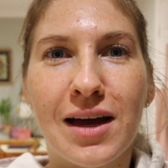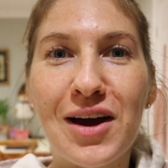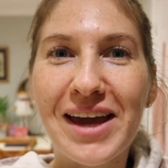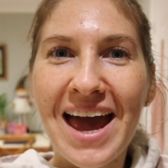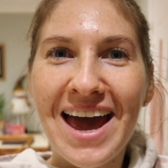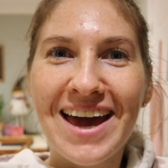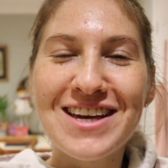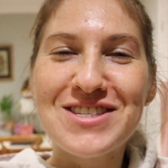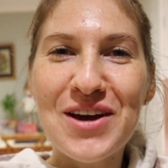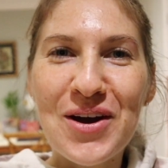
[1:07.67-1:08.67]

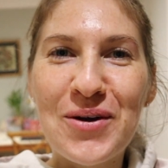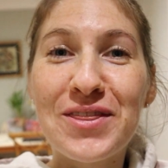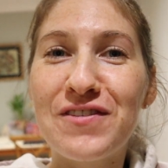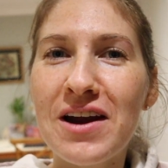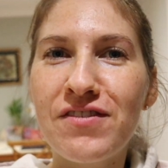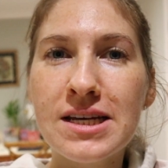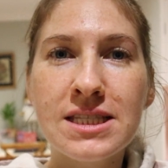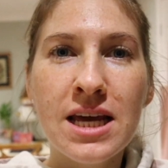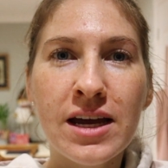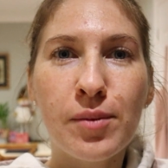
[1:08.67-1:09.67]
Okay, so the very first
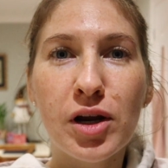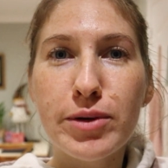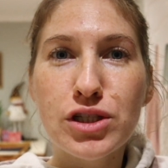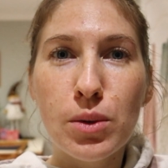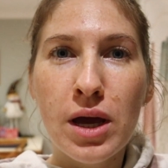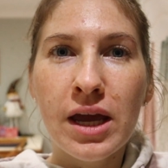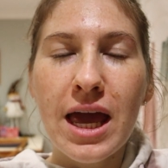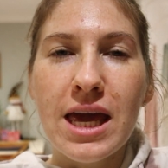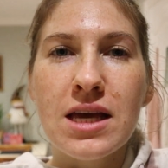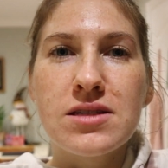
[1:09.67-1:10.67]
thing I'm going to be doing
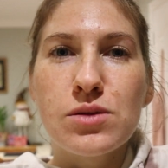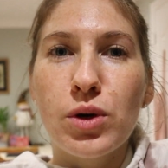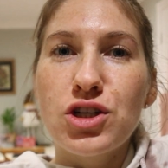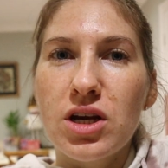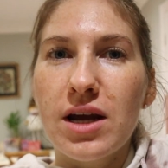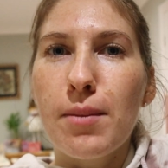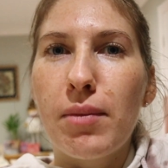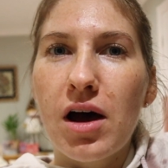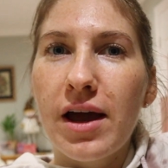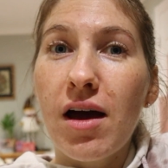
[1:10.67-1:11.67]
is switching
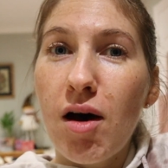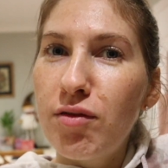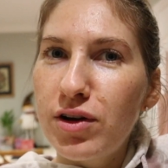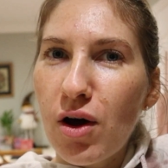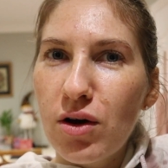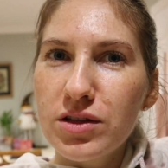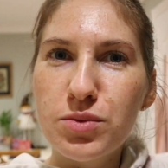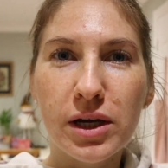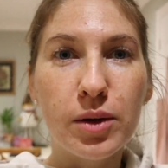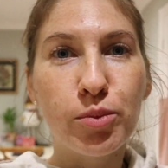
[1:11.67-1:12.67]
my oven on
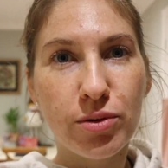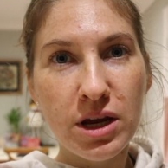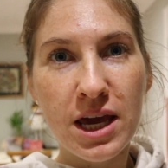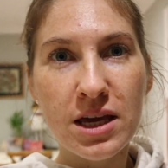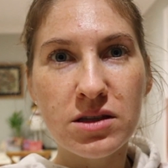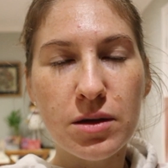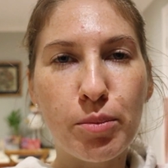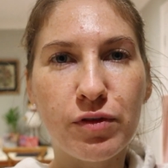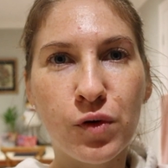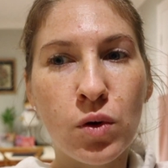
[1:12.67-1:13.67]
so it can preheat
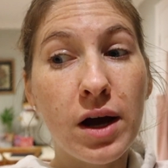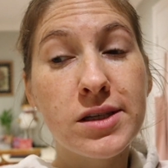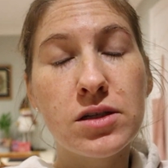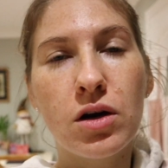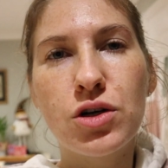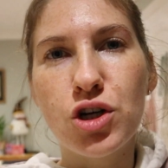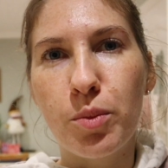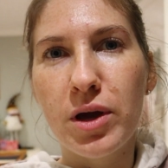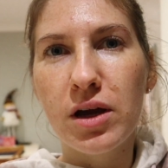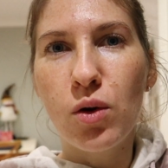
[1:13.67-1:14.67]
before I start
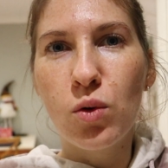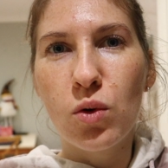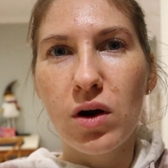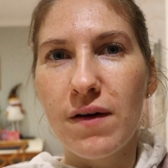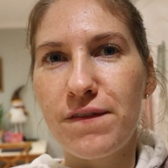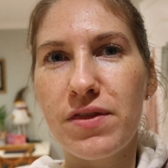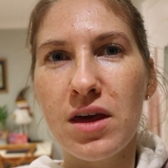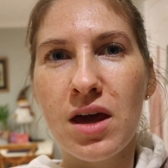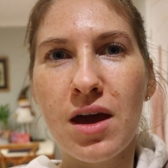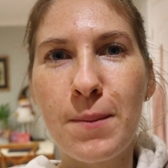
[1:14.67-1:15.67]
chopping all of
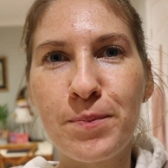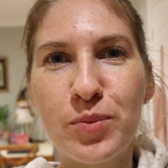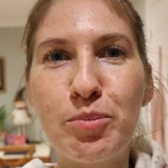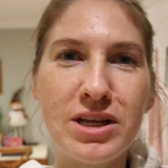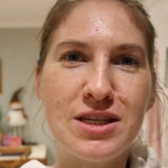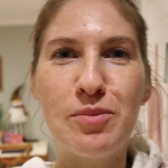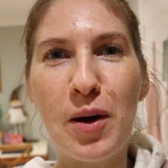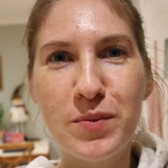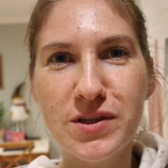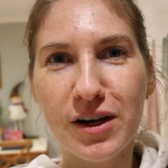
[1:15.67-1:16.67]
the bits and
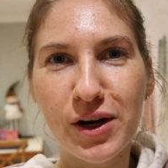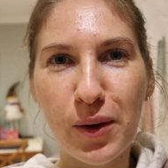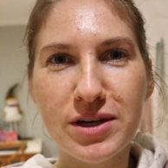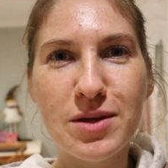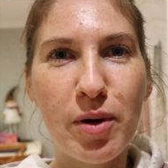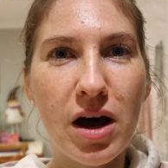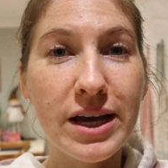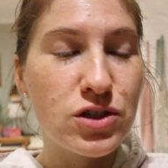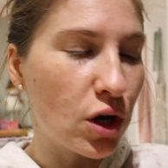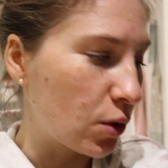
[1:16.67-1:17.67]
bobs that are going to go into the pie.
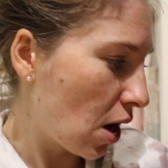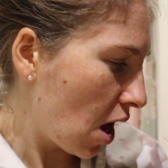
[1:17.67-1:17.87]
So